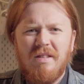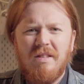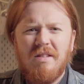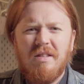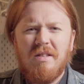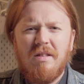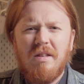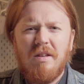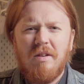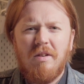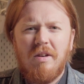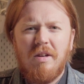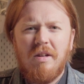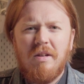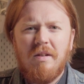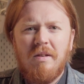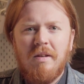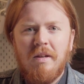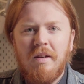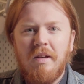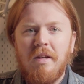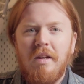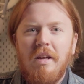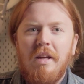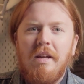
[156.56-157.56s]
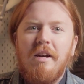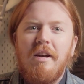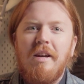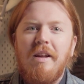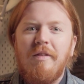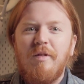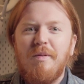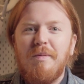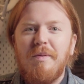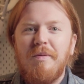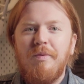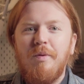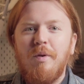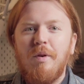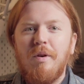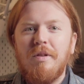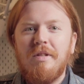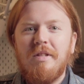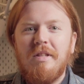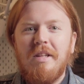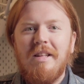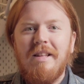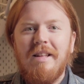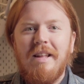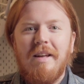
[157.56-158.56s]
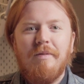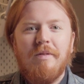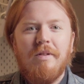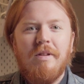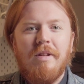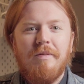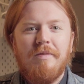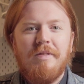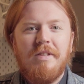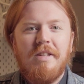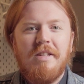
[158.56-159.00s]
"Is this thing on?" in a never-before-seen level of